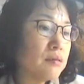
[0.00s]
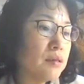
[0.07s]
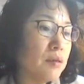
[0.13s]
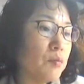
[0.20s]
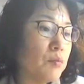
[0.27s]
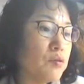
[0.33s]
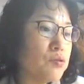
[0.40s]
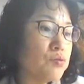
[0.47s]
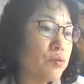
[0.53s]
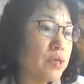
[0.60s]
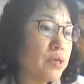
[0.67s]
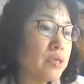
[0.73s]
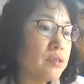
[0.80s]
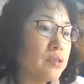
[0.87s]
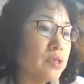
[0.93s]

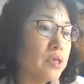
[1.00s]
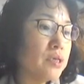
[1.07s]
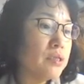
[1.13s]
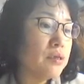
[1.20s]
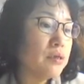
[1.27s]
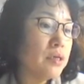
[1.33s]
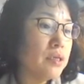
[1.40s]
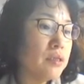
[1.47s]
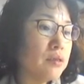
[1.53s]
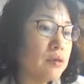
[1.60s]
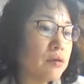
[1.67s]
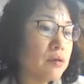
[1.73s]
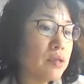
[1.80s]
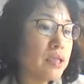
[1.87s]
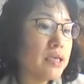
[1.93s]
demonstrated in
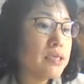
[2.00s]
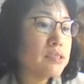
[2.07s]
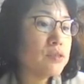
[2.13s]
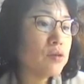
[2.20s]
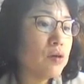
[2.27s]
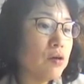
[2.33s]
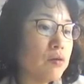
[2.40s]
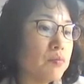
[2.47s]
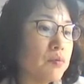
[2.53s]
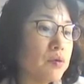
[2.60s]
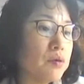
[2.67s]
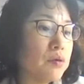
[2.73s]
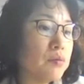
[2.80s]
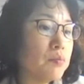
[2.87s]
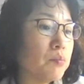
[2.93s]
the class of
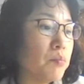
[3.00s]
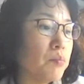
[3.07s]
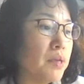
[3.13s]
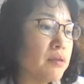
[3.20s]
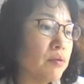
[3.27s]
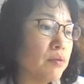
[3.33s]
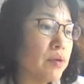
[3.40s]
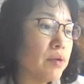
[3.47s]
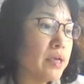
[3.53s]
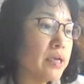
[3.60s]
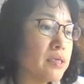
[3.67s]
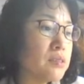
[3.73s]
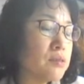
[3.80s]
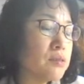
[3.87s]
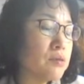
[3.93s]
uh, mental
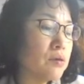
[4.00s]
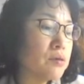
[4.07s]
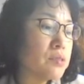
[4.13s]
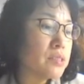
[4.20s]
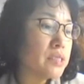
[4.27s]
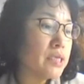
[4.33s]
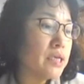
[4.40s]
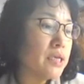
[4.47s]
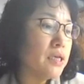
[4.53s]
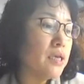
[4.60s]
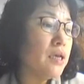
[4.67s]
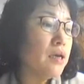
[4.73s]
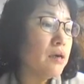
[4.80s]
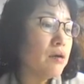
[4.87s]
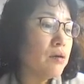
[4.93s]
health nursing,
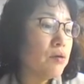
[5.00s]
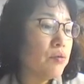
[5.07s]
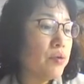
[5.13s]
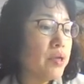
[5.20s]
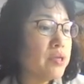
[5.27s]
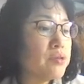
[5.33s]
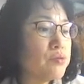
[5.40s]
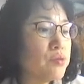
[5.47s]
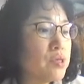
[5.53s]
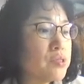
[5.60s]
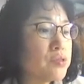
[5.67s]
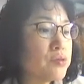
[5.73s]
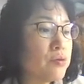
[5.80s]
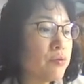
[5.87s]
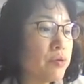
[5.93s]
uh, it is
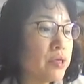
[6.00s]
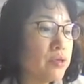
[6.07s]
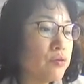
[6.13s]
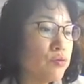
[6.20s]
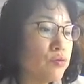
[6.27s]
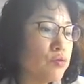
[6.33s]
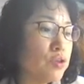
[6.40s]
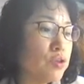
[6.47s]
necessary to